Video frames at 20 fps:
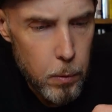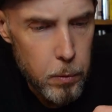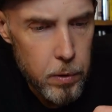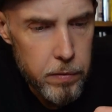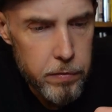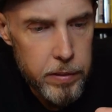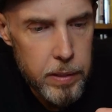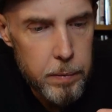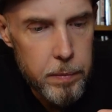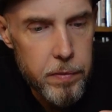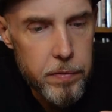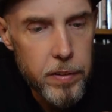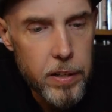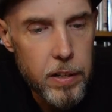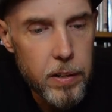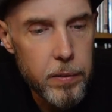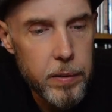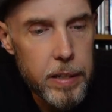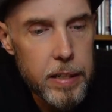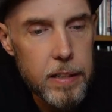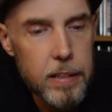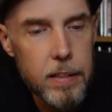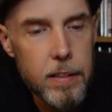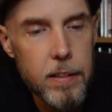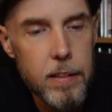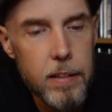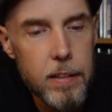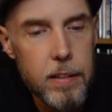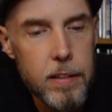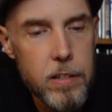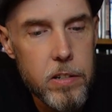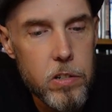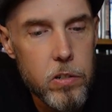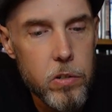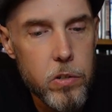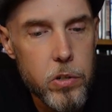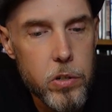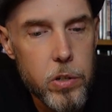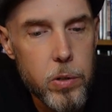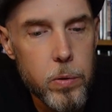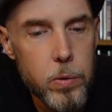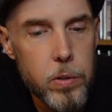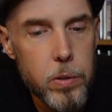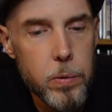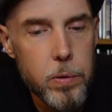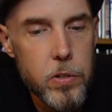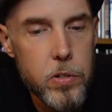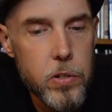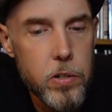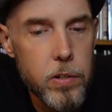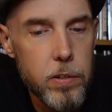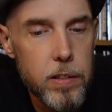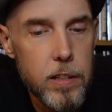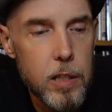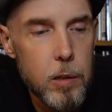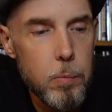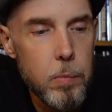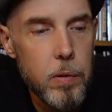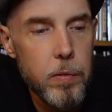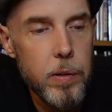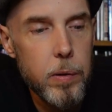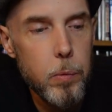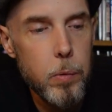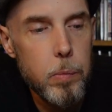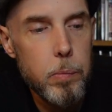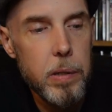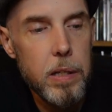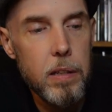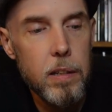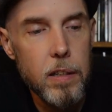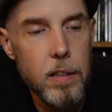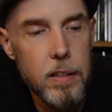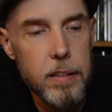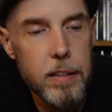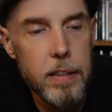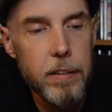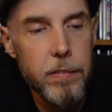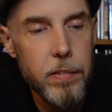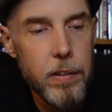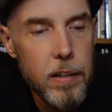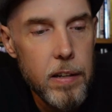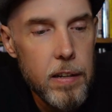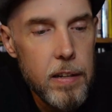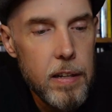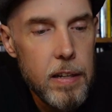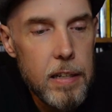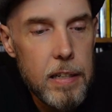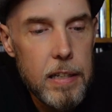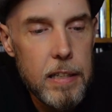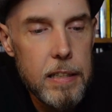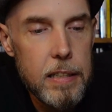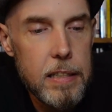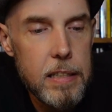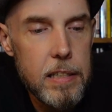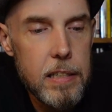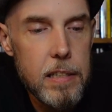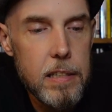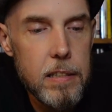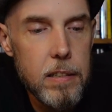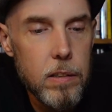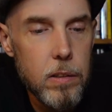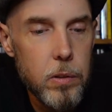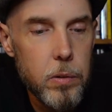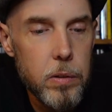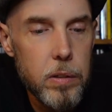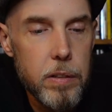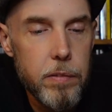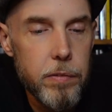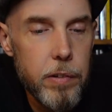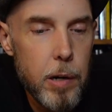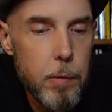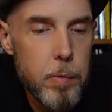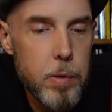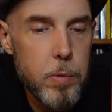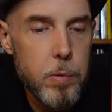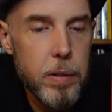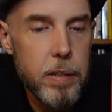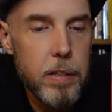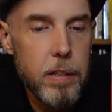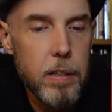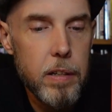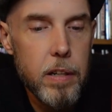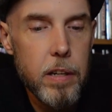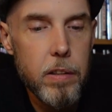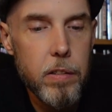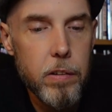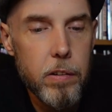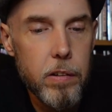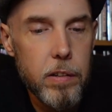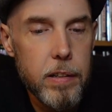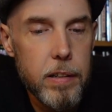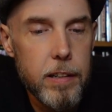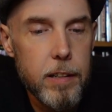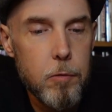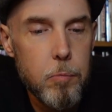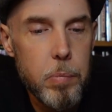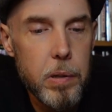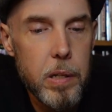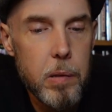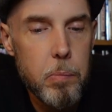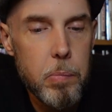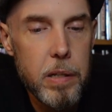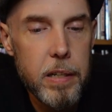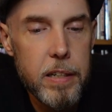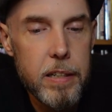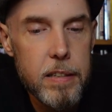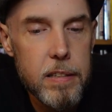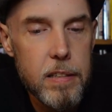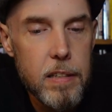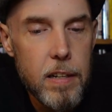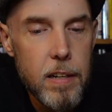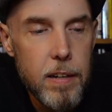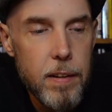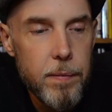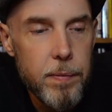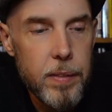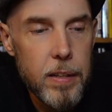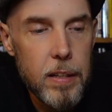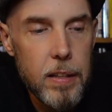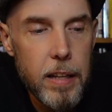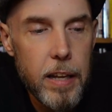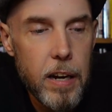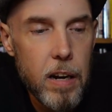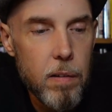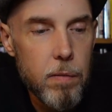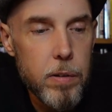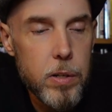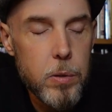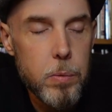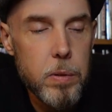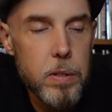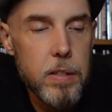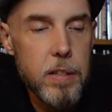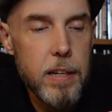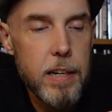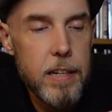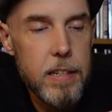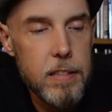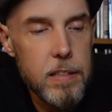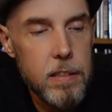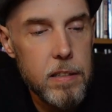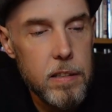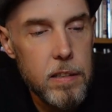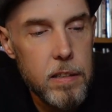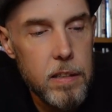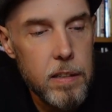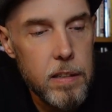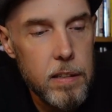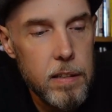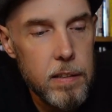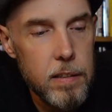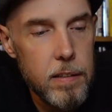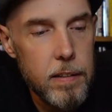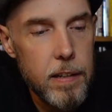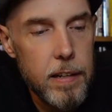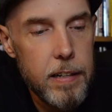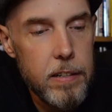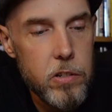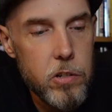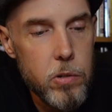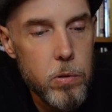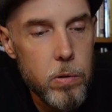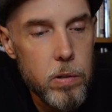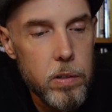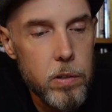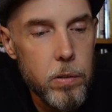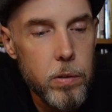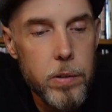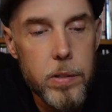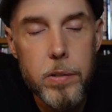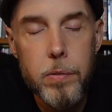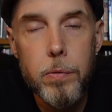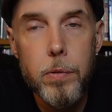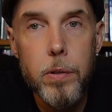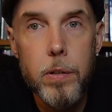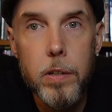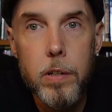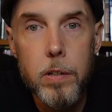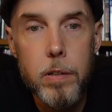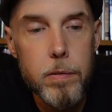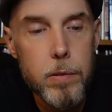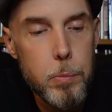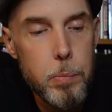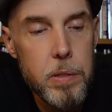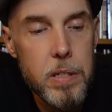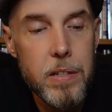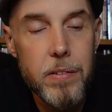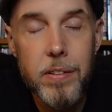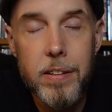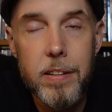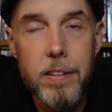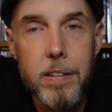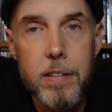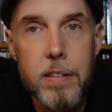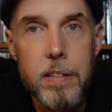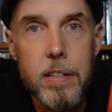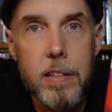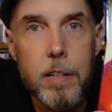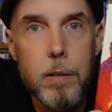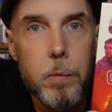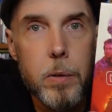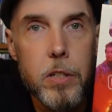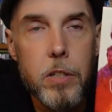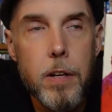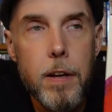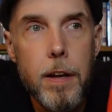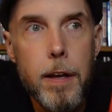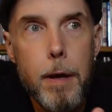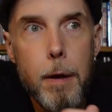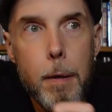were filmed following the initial shoot to ensure that the movie would be long enough. These scenes included the fight between Keith Cook and Billy Blanks, the latter of which was cast at short notice for specifically this scene, which